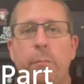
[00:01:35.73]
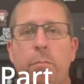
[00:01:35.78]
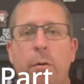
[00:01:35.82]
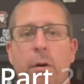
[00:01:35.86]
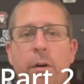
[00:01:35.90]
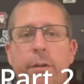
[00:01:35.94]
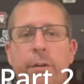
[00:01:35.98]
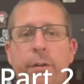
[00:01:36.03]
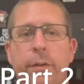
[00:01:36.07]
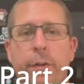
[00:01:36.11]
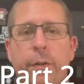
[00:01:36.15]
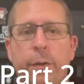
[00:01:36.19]

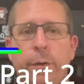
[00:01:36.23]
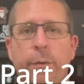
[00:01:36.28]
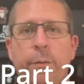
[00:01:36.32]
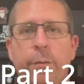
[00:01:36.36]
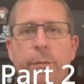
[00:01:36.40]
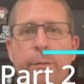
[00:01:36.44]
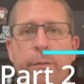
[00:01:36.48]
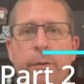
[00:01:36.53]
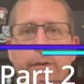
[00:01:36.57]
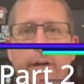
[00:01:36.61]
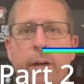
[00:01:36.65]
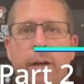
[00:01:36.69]
part
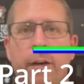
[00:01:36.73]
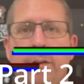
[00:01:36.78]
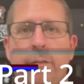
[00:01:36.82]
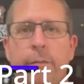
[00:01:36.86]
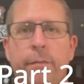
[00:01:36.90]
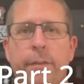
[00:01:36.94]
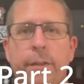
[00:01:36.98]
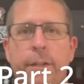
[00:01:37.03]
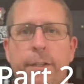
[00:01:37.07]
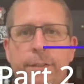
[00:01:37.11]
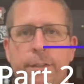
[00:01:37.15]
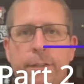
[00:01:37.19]
two
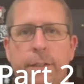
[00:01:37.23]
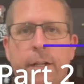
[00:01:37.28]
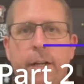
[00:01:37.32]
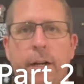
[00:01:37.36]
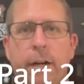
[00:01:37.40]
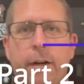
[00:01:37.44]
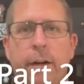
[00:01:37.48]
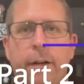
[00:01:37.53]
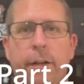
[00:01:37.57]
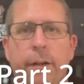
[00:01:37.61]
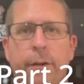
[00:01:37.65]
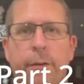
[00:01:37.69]
of this
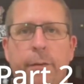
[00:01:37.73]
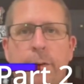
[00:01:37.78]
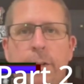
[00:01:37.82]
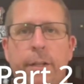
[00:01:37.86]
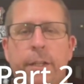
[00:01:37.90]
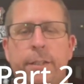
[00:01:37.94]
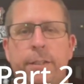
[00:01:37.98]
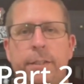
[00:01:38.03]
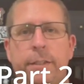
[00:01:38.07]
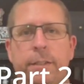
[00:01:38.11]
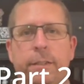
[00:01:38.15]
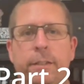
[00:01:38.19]
scenario or
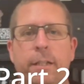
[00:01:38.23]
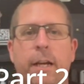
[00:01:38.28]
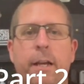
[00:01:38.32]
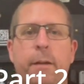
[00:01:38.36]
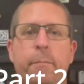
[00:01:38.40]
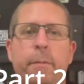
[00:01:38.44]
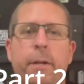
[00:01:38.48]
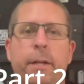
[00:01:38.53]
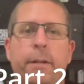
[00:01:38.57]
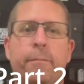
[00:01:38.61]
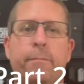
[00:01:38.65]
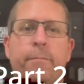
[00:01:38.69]
this
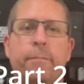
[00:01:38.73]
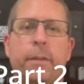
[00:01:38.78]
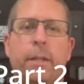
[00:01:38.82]
assignment,